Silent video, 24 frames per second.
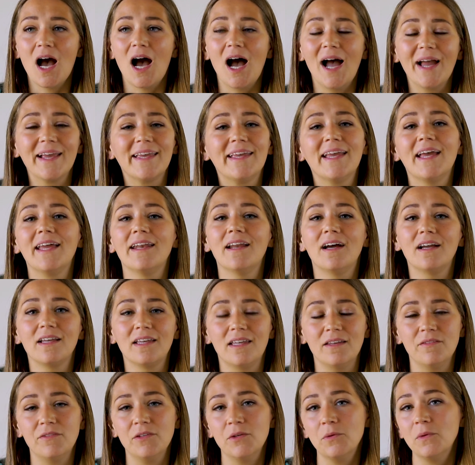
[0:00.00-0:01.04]
I cannot
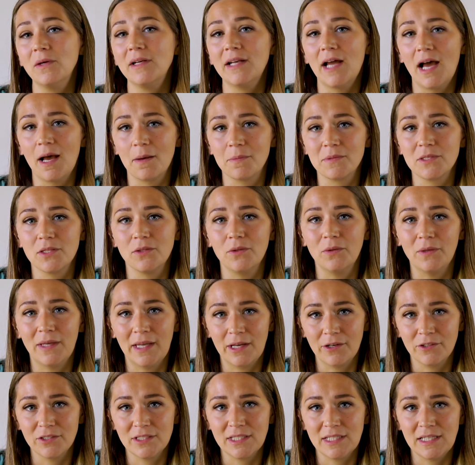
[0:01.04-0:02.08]
give you an absolute
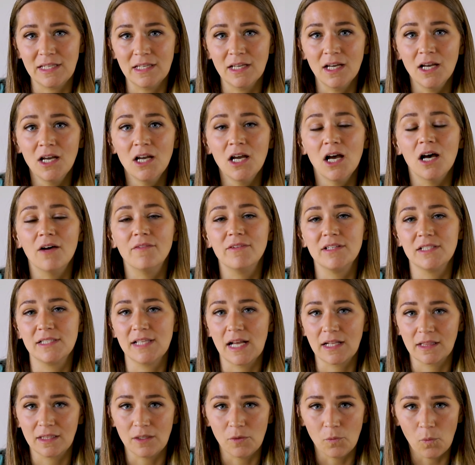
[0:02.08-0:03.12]
guarantee of
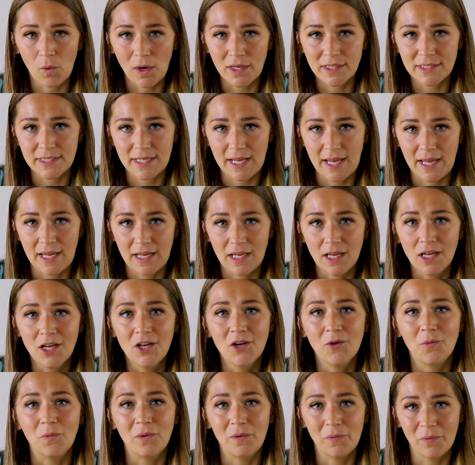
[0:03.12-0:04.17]
exactly what day
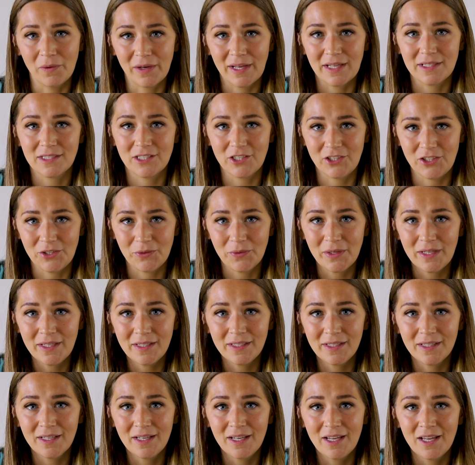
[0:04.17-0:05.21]
we will get to do
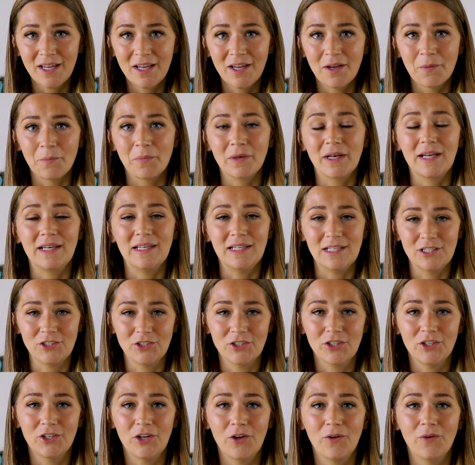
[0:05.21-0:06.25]
it, but I need
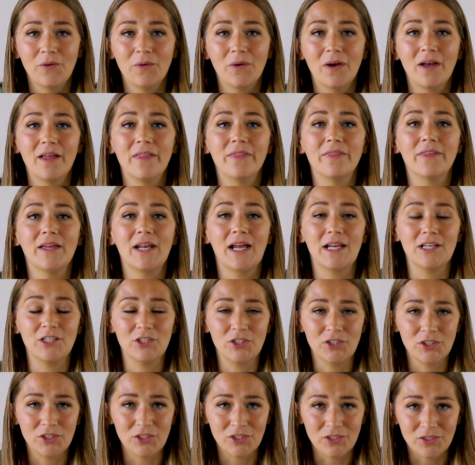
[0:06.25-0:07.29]
you to know that
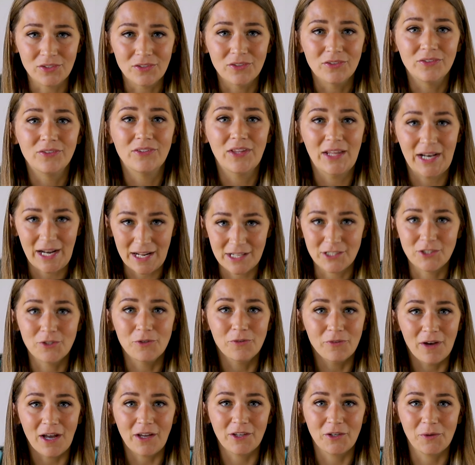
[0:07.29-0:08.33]
I
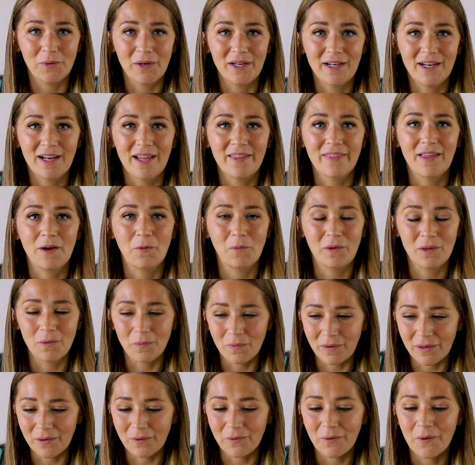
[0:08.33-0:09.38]
do value it and that we
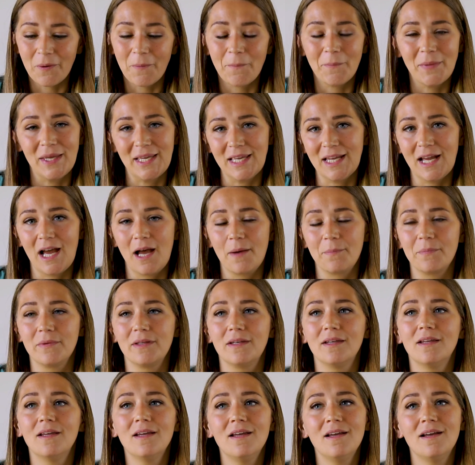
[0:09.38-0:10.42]
will make it
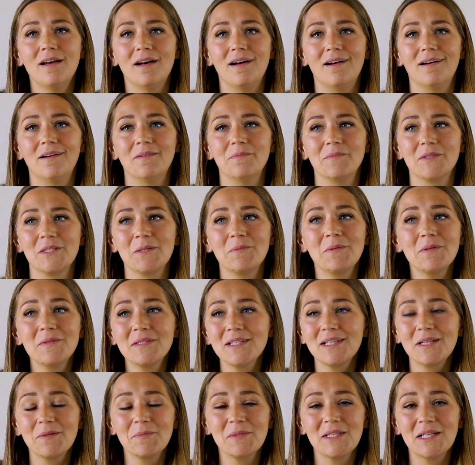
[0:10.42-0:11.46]
happen. Sometimes
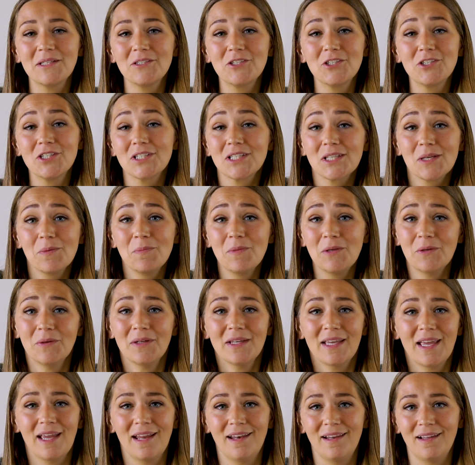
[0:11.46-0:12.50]
it comes down to just
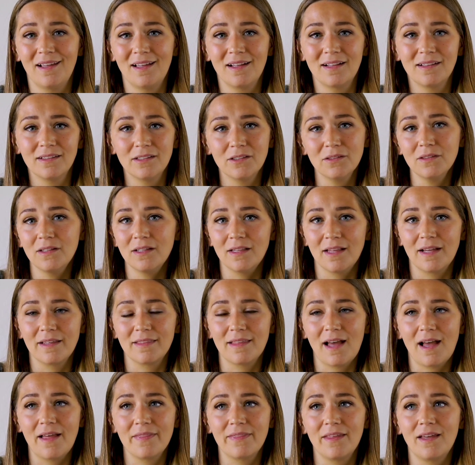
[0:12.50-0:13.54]
communicating it clearly like
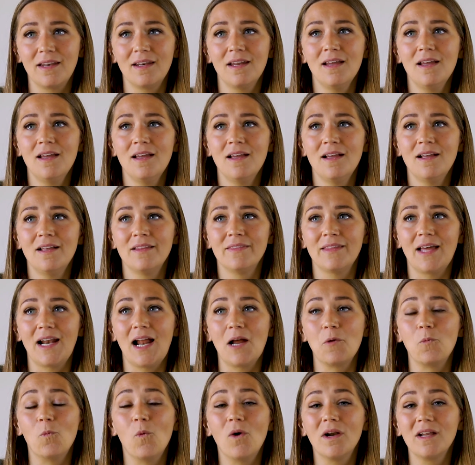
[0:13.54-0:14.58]
that
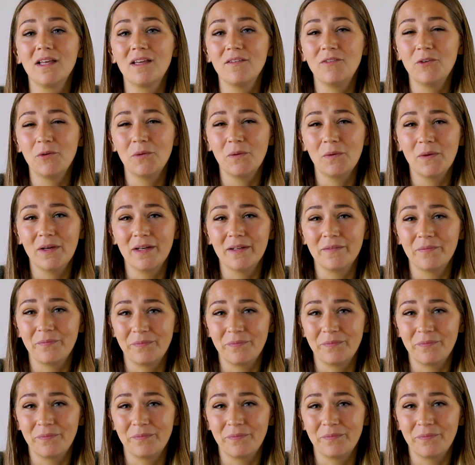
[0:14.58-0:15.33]
I want to give you